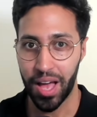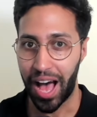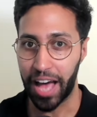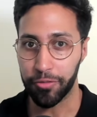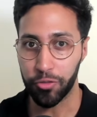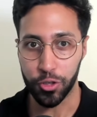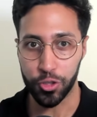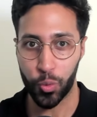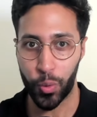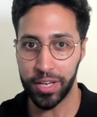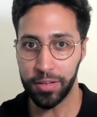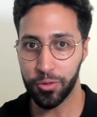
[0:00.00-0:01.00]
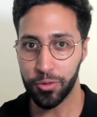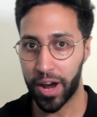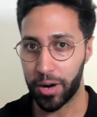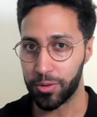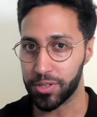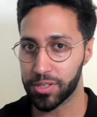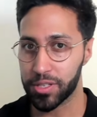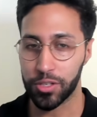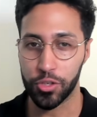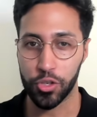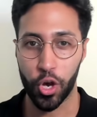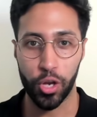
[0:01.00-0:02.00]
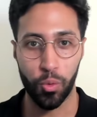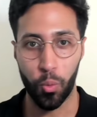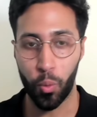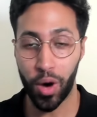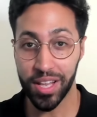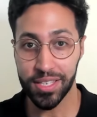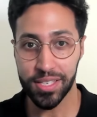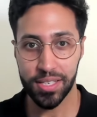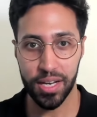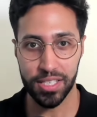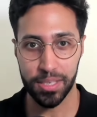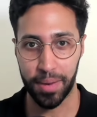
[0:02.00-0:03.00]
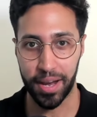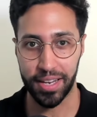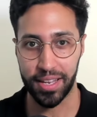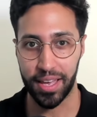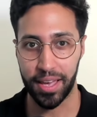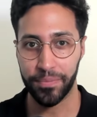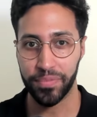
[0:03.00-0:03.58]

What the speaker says: I've got 24 hours to turn one startup idea